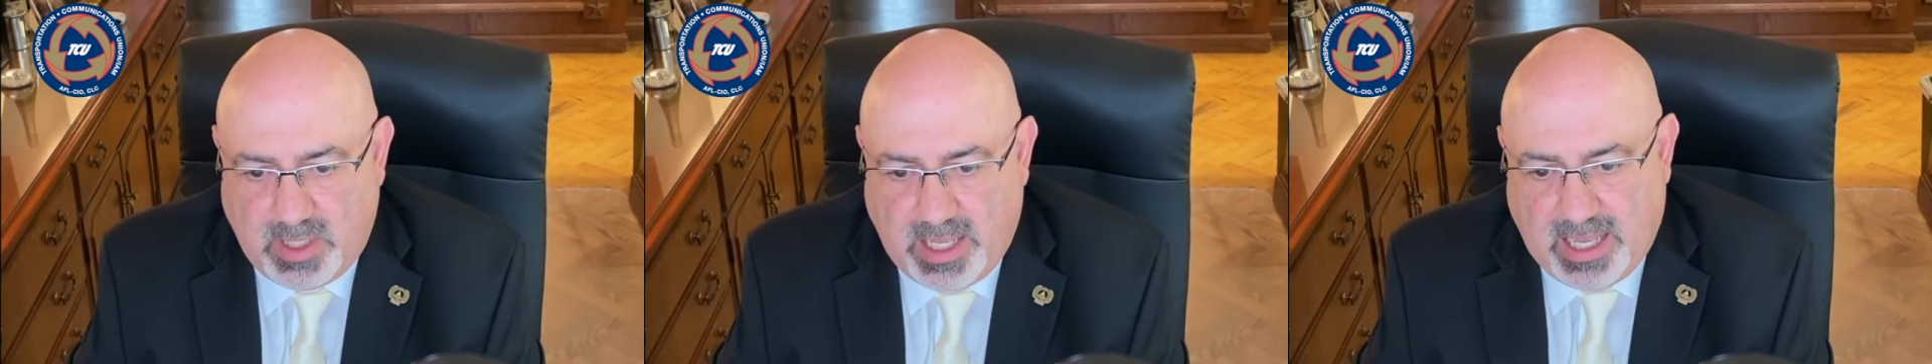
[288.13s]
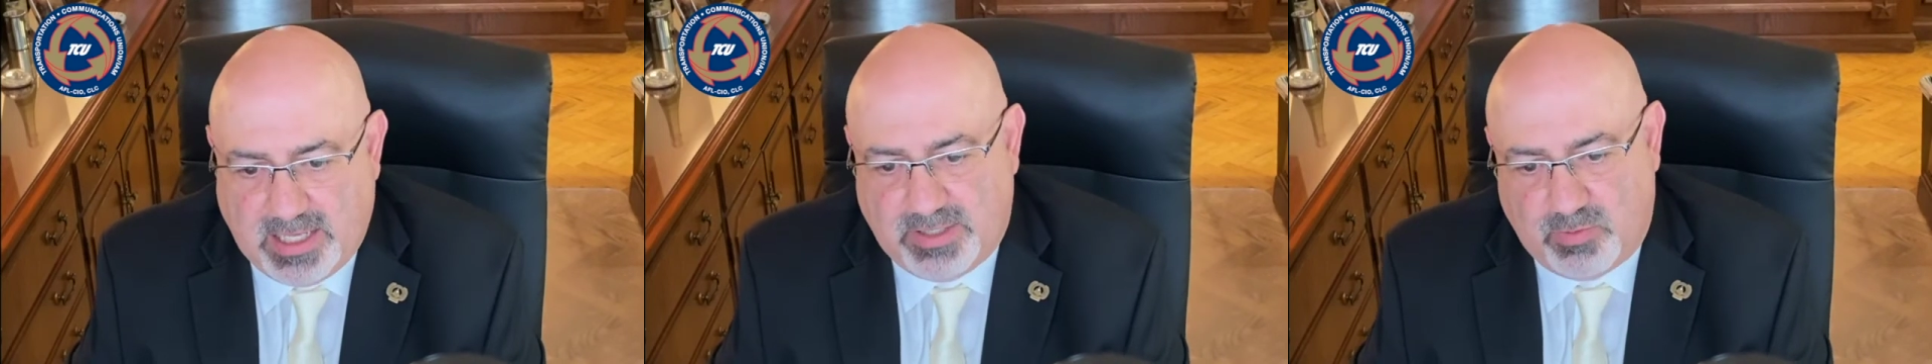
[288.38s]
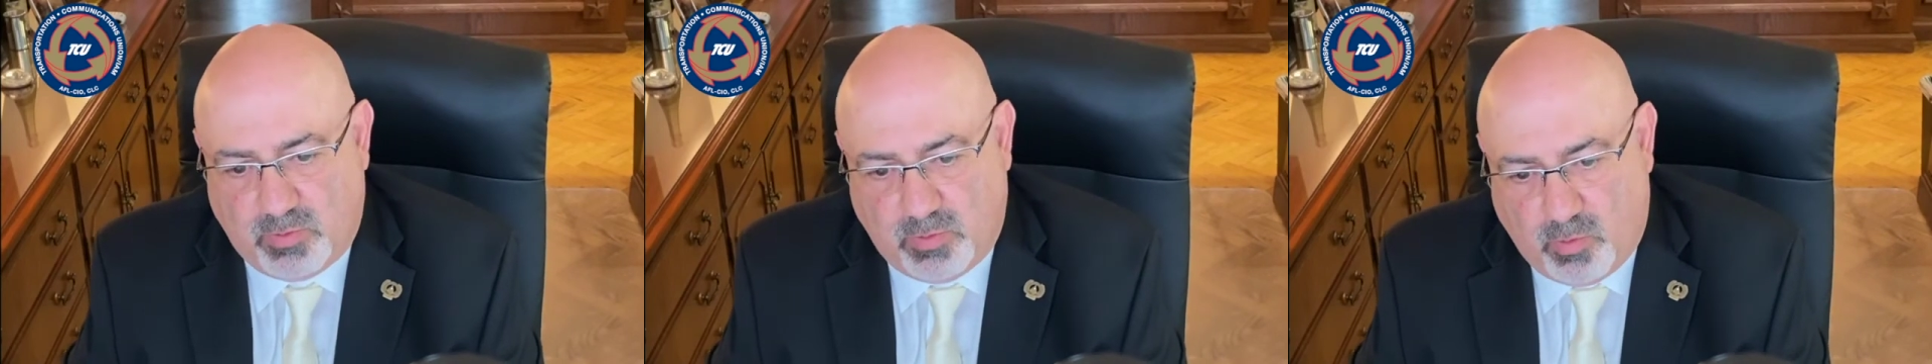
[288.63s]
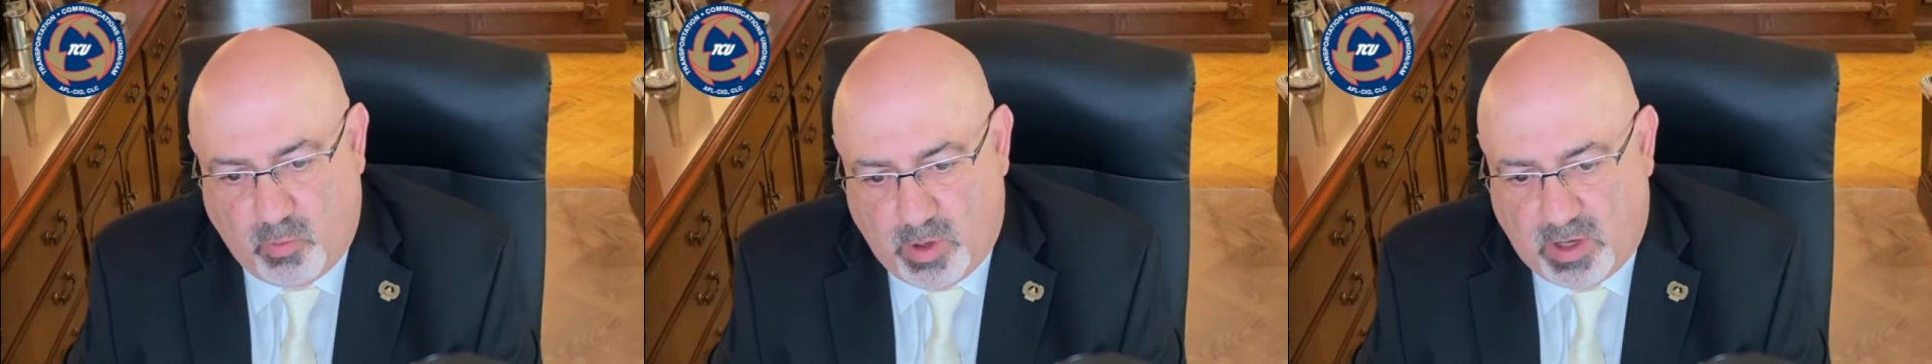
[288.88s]
as
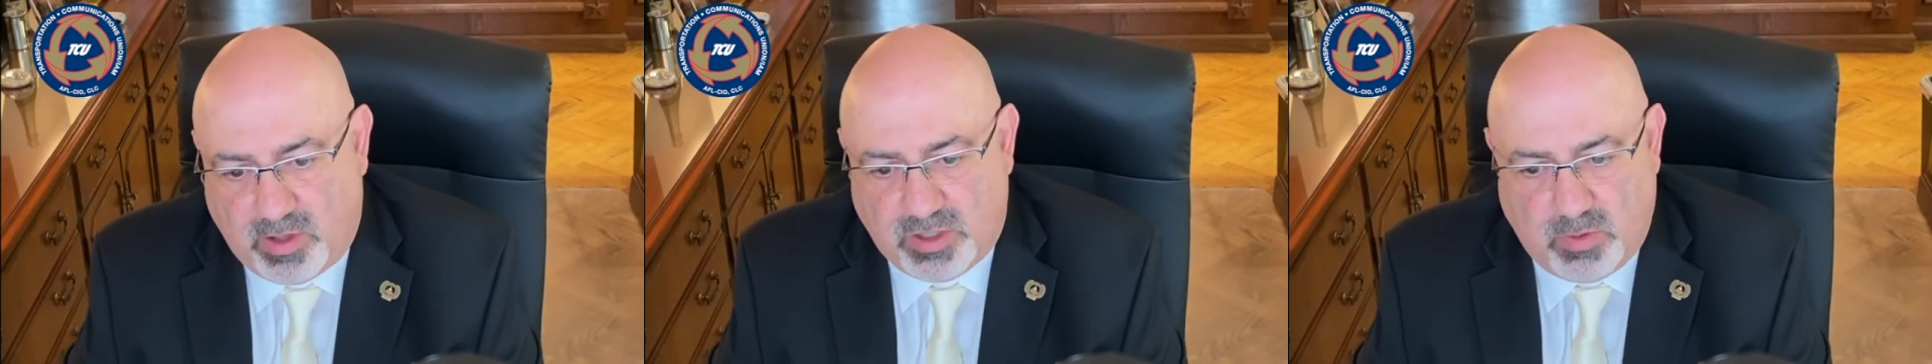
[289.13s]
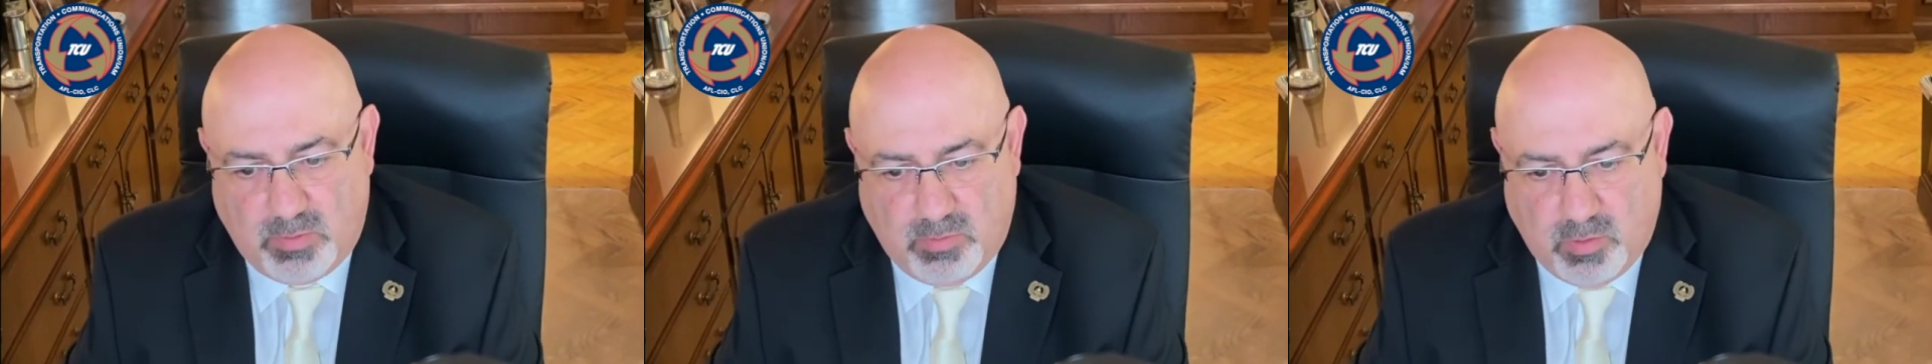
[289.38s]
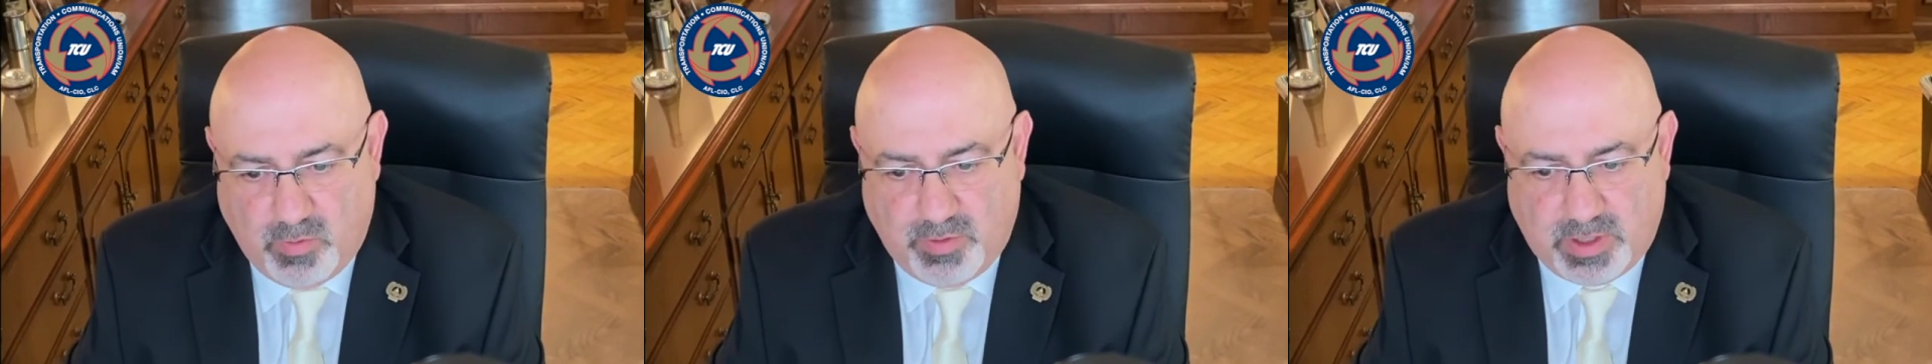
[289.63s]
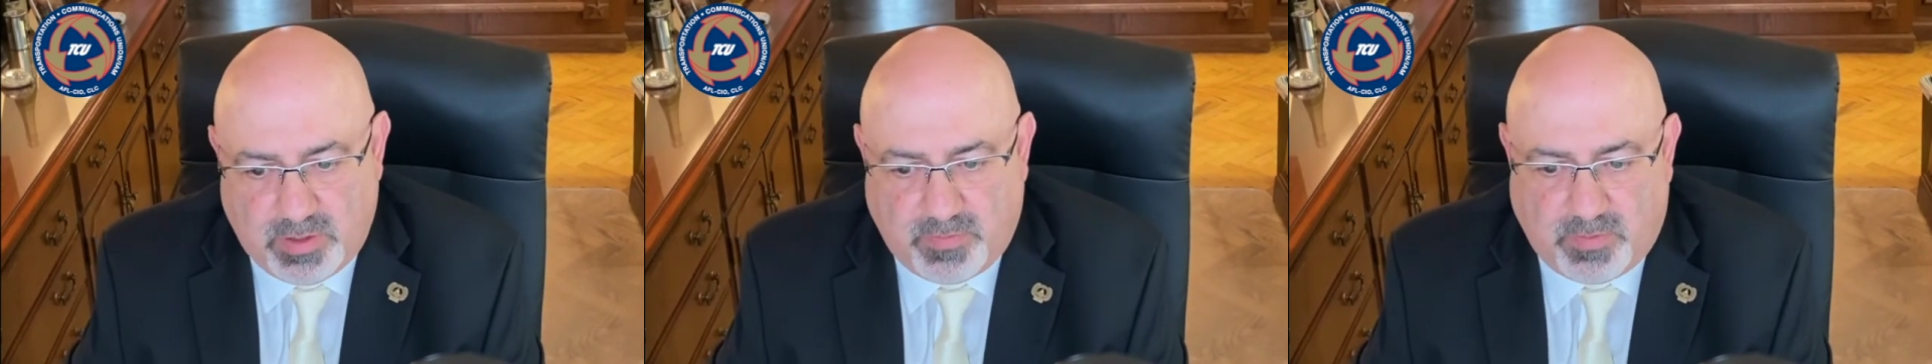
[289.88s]
well as removing
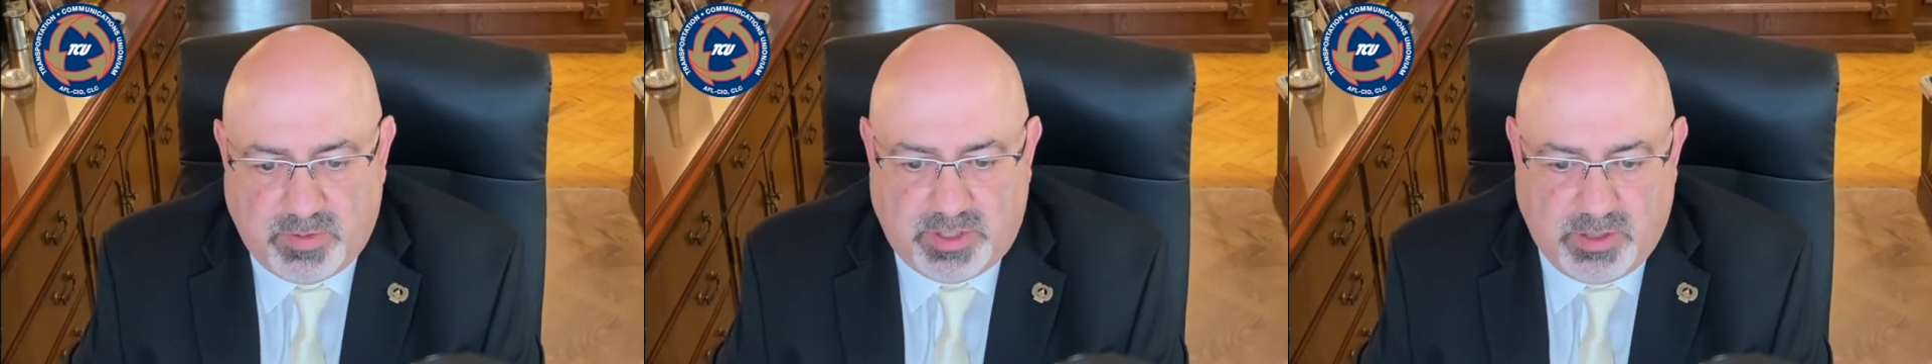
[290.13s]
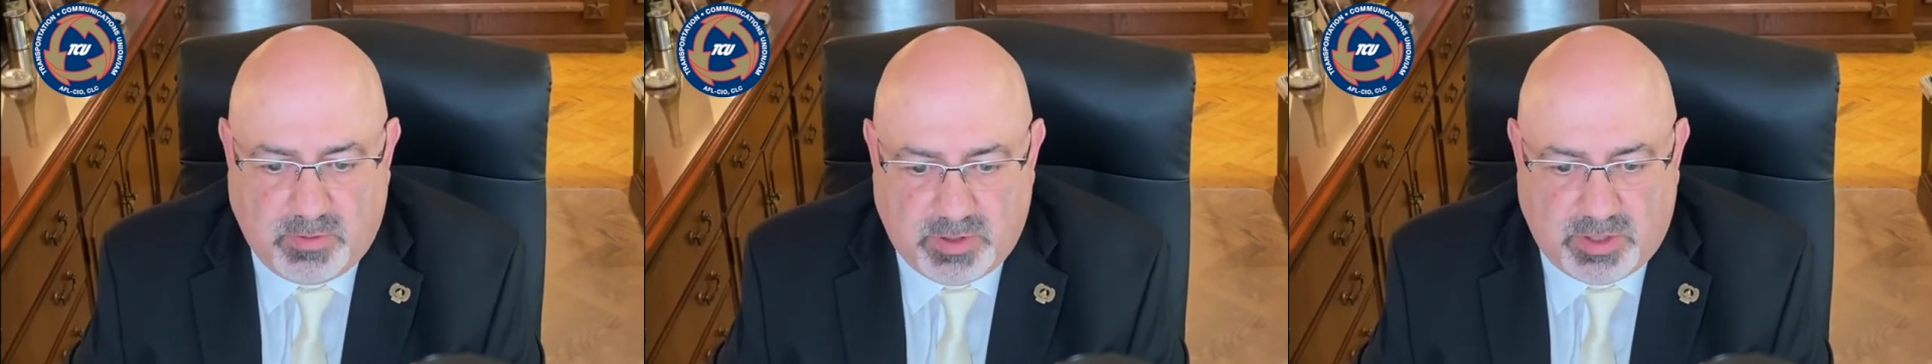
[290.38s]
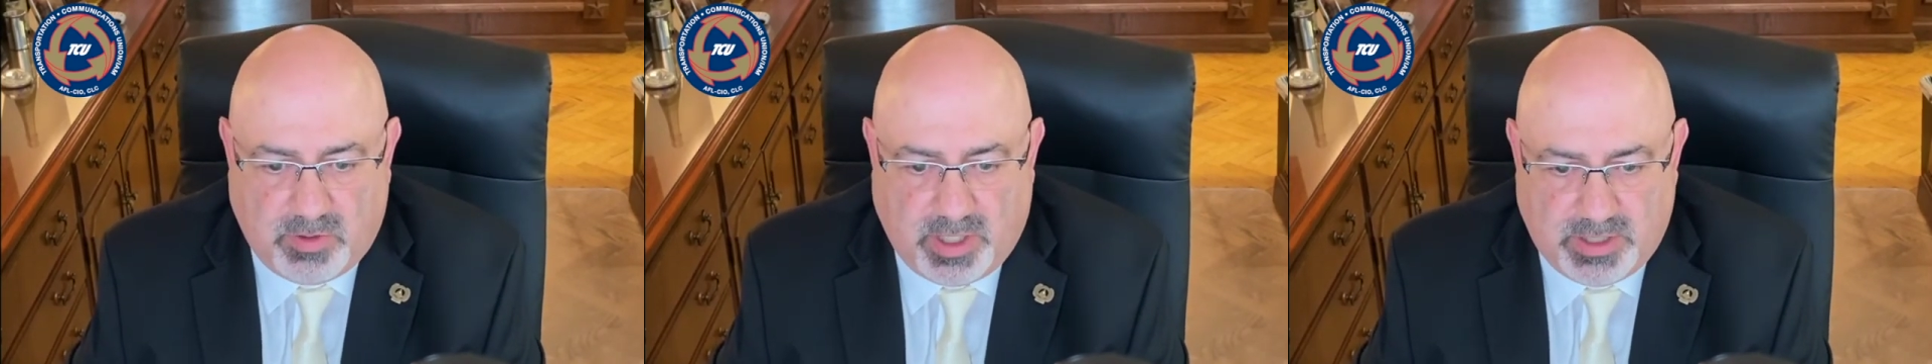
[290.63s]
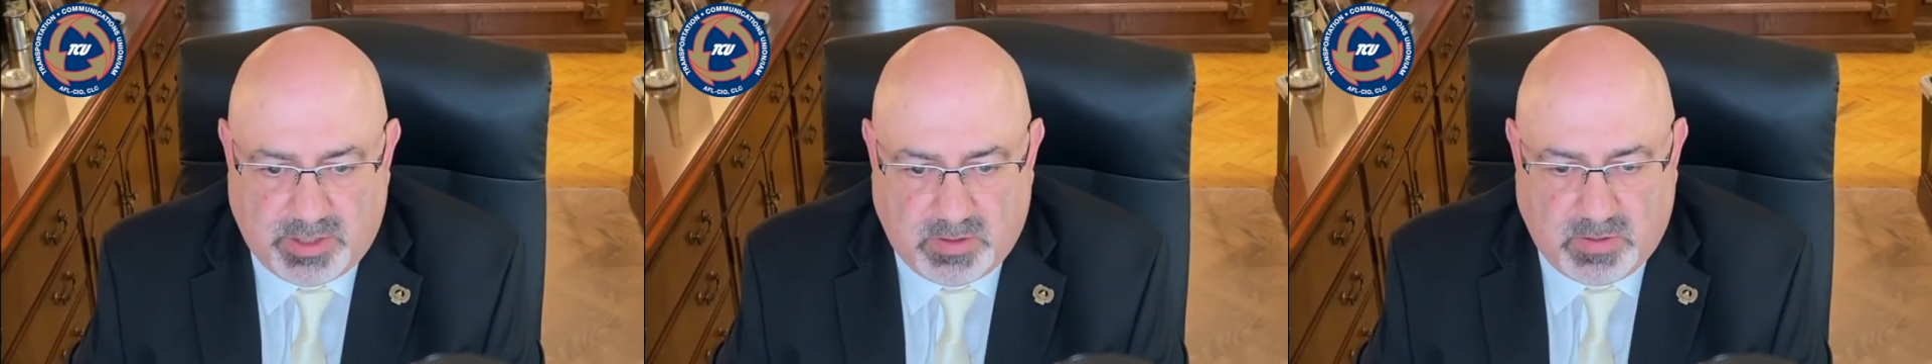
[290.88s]
it from
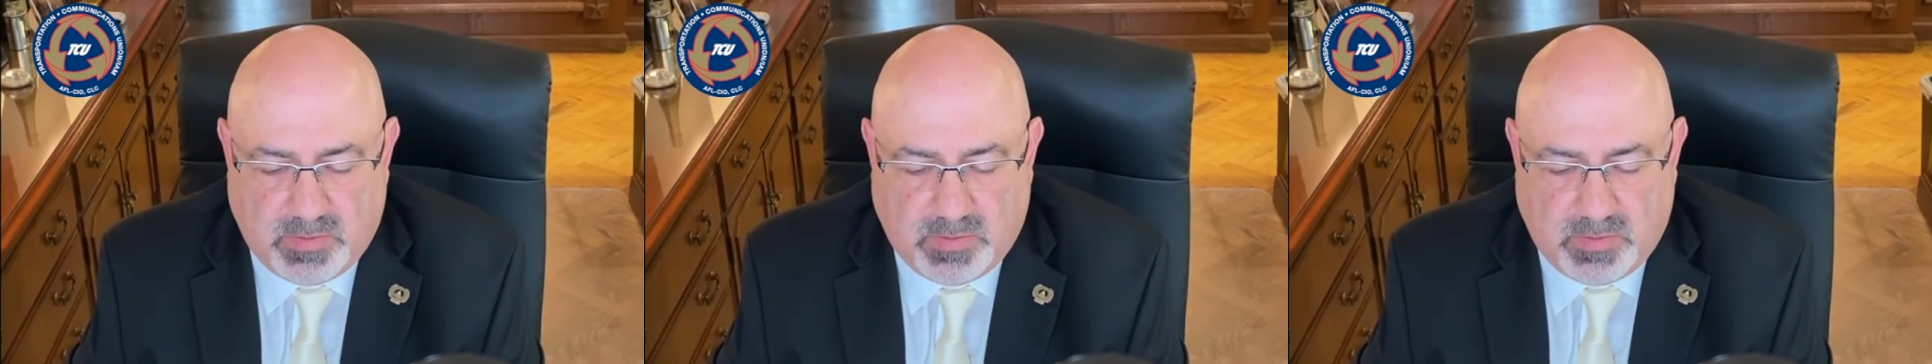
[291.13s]
sequestration.